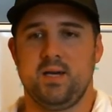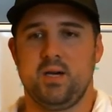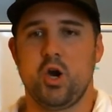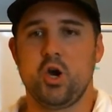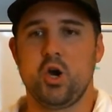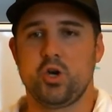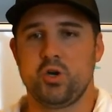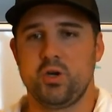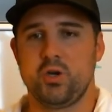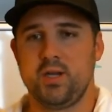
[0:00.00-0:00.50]

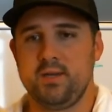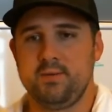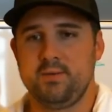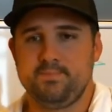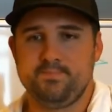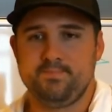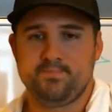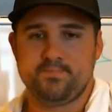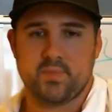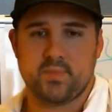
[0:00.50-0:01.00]
artery,
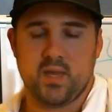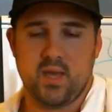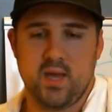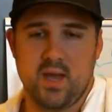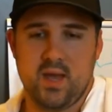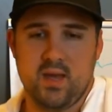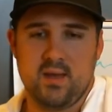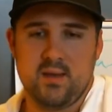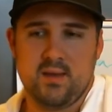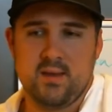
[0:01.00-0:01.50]

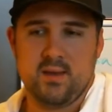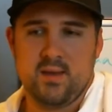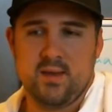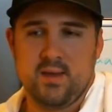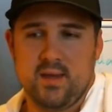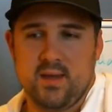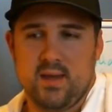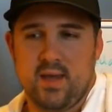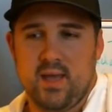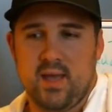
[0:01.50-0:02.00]
okay,
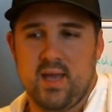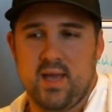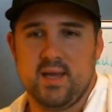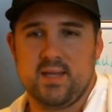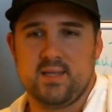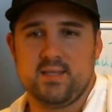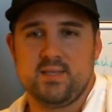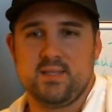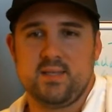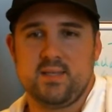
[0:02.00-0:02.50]

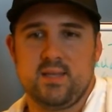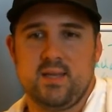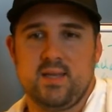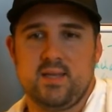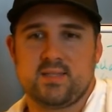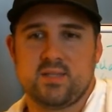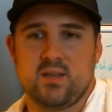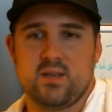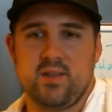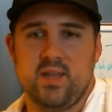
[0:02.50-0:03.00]
and
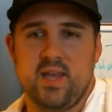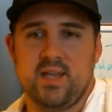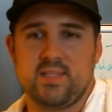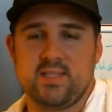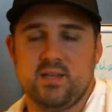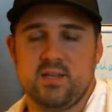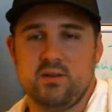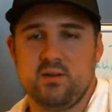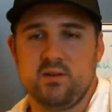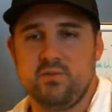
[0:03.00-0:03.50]
it's called the
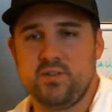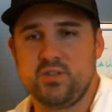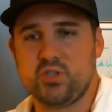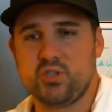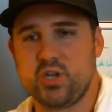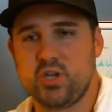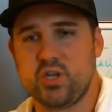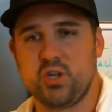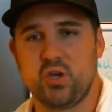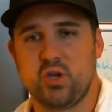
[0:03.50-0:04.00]
anterior
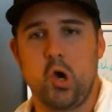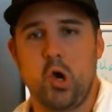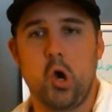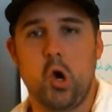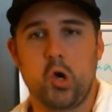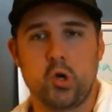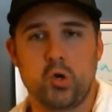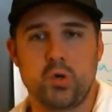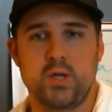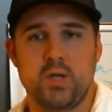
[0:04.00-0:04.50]
ventricular
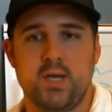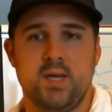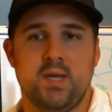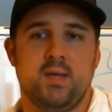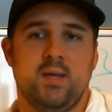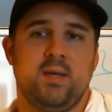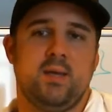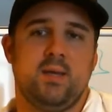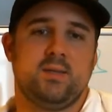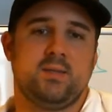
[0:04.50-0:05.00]
artery.
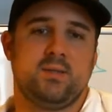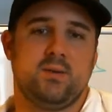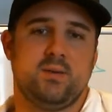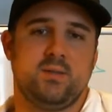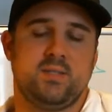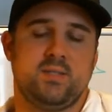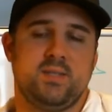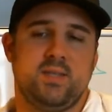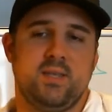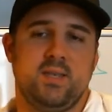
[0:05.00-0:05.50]
So
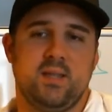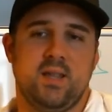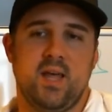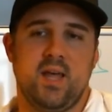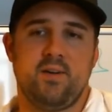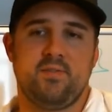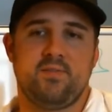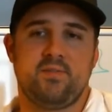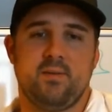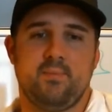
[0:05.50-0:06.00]
it's the
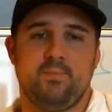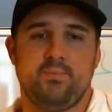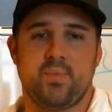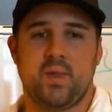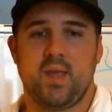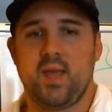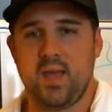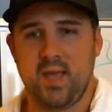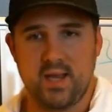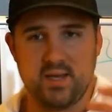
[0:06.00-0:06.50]
left
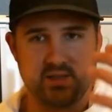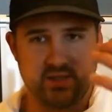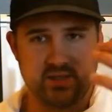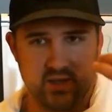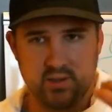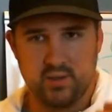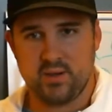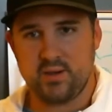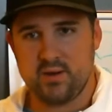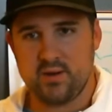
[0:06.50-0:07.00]

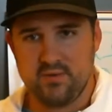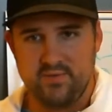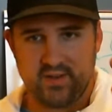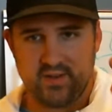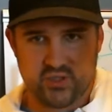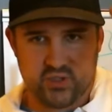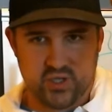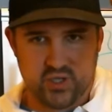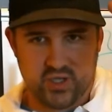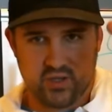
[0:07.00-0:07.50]
anterior
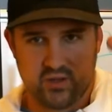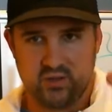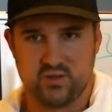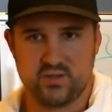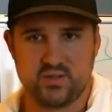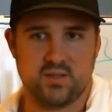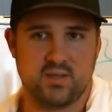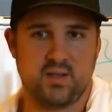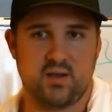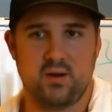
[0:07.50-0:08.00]

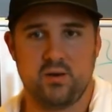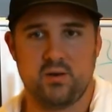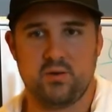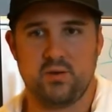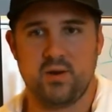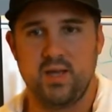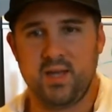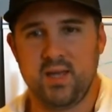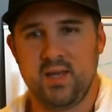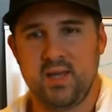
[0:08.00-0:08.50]
ventricular
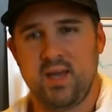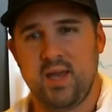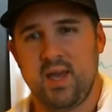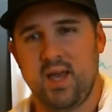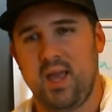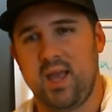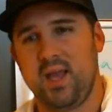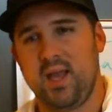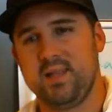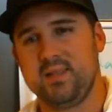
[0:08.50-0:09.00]
artery
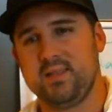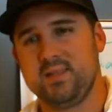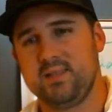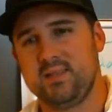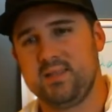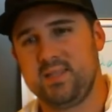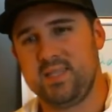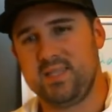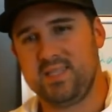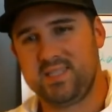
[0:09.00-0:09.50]
and
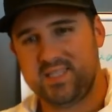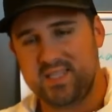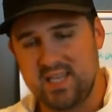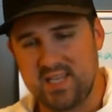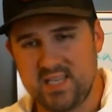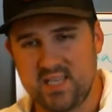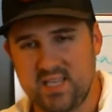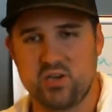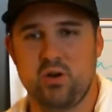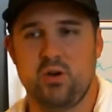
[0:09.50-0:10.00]

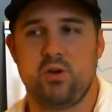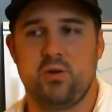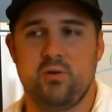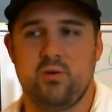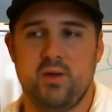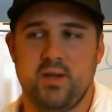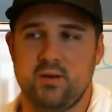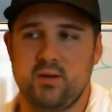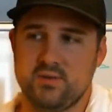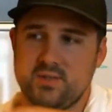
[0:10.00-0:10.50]
descending
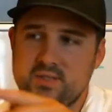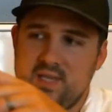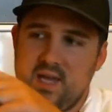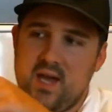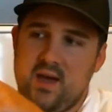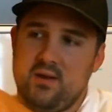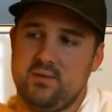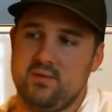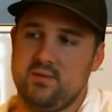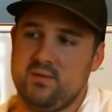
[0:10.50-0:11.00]
artery. It goes
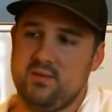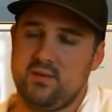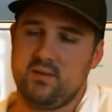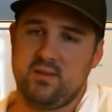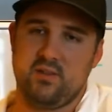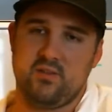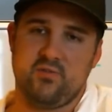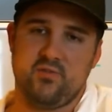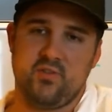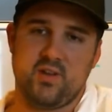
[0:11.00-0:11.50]
down
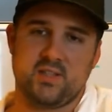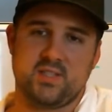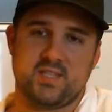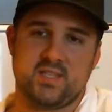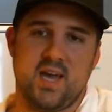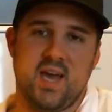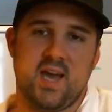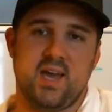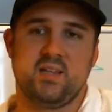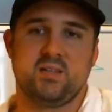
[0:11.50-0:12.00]
this front
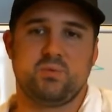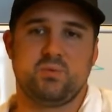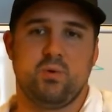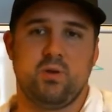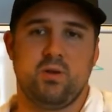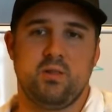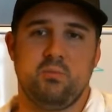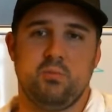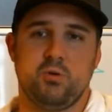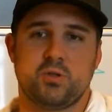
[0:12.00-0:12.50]
side. Is
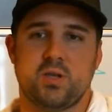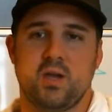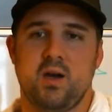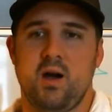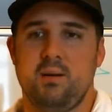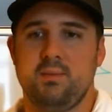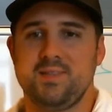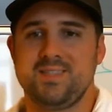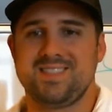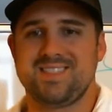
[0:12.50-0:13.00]
one of the most
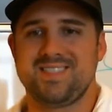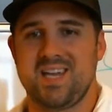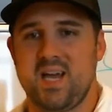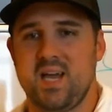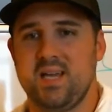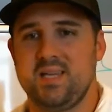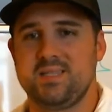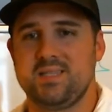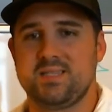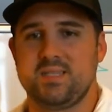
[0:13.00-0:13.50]
common
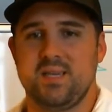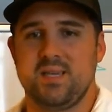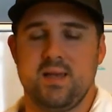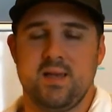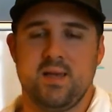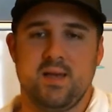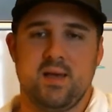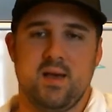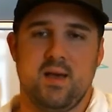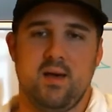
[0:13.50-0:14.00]
sites
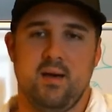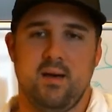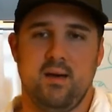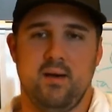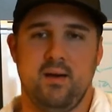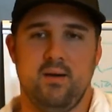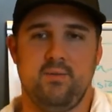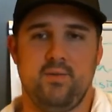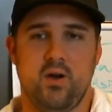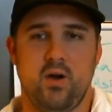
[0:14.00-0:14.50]

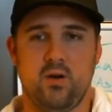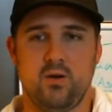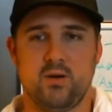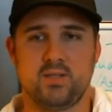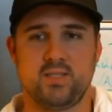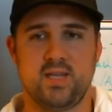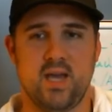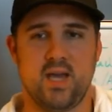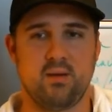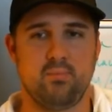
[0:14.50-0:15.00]
of heart
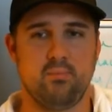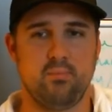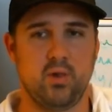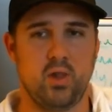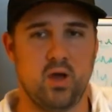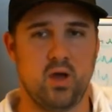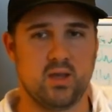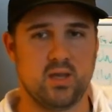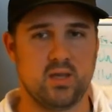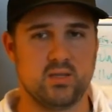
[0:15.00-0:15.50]
attack
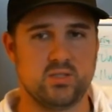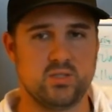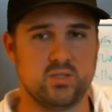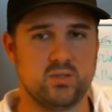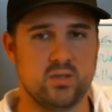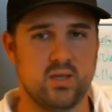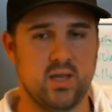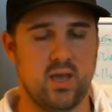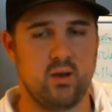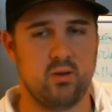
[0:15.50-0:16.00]

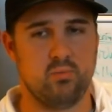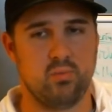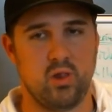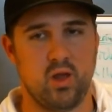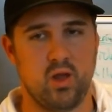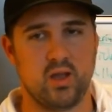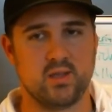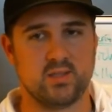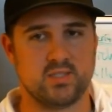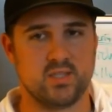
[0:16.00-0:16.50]
blockage, okay, or
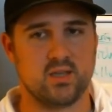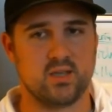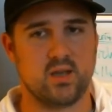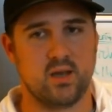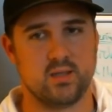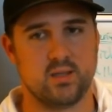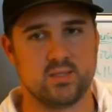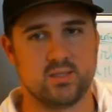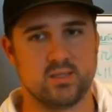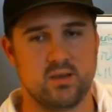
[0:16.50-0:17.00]
blockage that
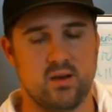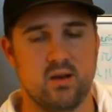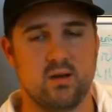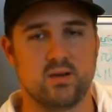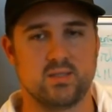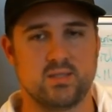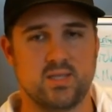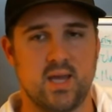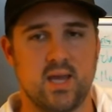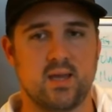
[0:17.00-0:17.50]
causes a
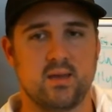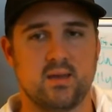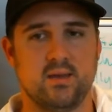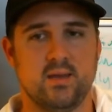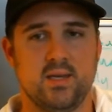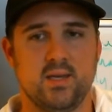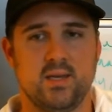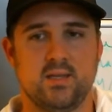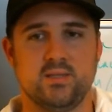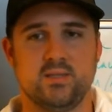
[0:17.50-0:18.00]
heart attack
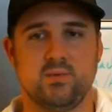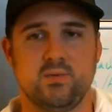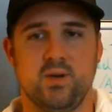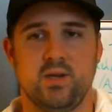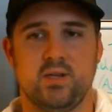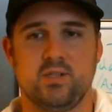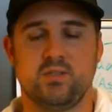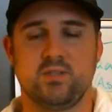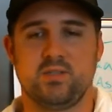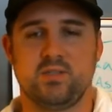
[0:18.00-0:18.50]
is the
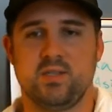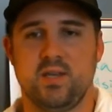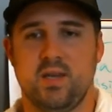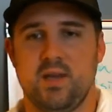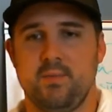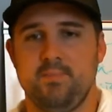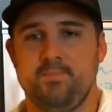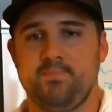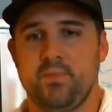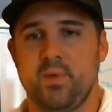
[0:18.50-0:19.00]
way I should say
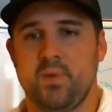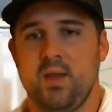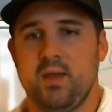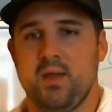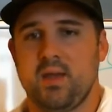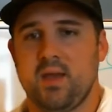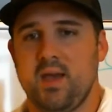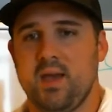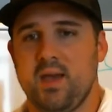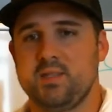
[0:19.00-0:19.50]
it.
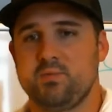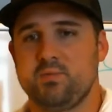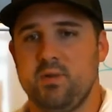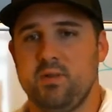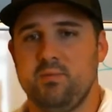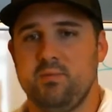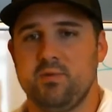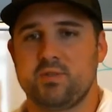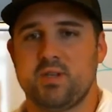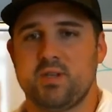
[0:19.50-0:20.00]
Okay, it's one
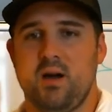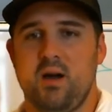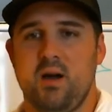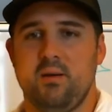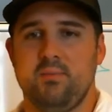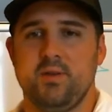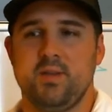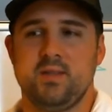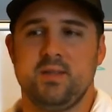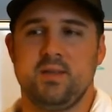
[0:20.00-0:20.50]
of the most
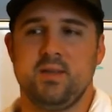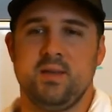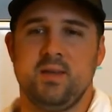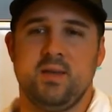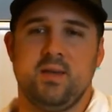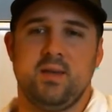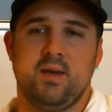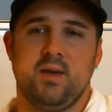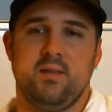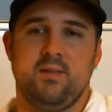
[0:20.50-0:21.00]
common,
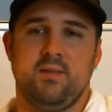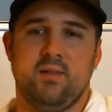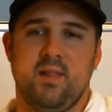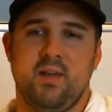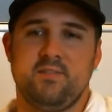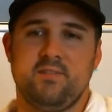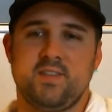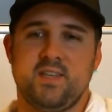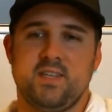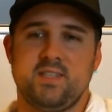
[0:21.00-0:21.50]
the
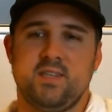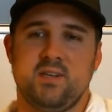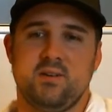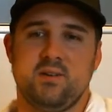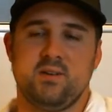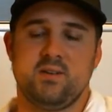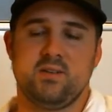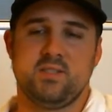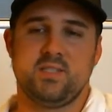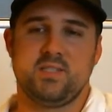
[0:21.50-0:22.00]
left
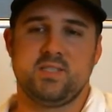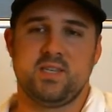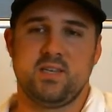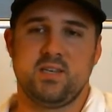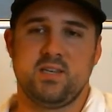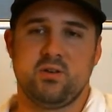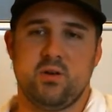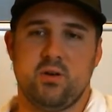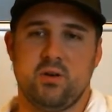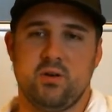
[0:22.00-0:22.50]
anterior
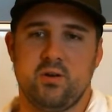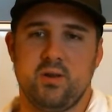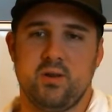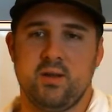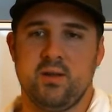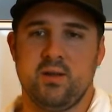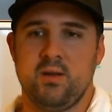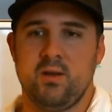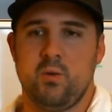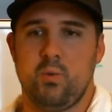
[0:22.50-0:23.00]
descending
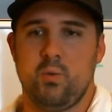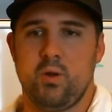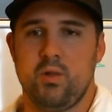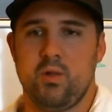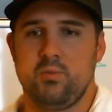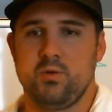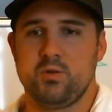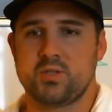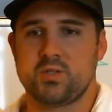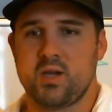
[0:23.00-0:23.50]
artery, one
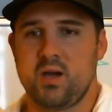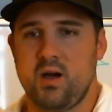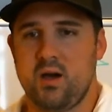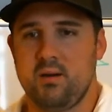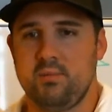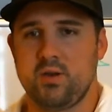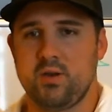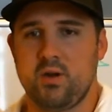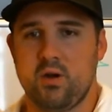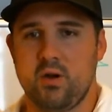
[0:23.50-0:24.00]
of the most
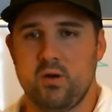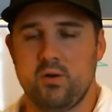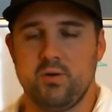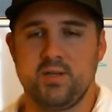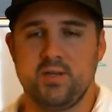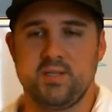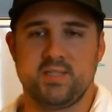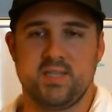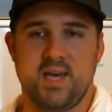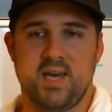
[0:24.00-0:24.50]
common
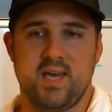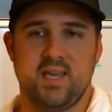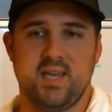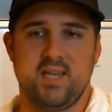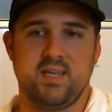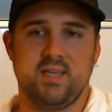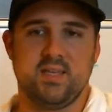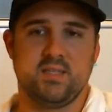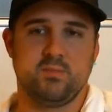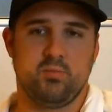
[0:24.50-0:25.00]
arteries that
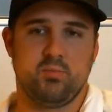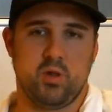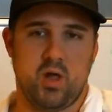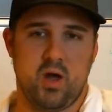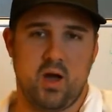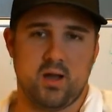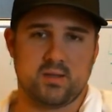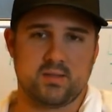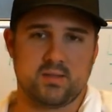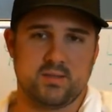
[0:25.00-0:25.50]
is
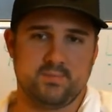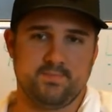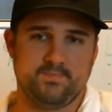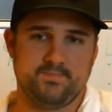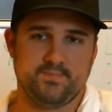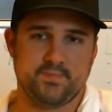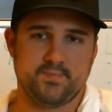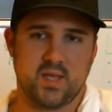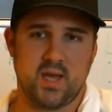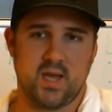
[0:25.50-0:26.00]
blocked,
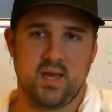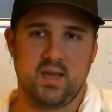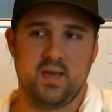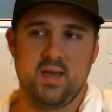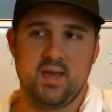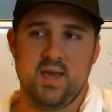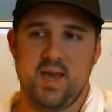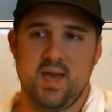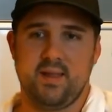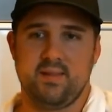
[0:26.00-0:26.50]
okay,
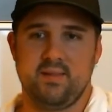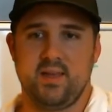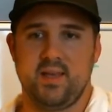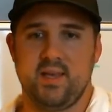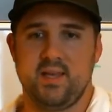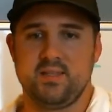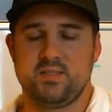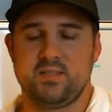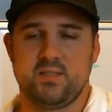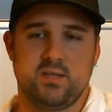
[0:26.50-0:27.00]
and
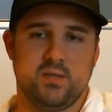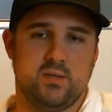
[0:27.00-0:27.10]
leads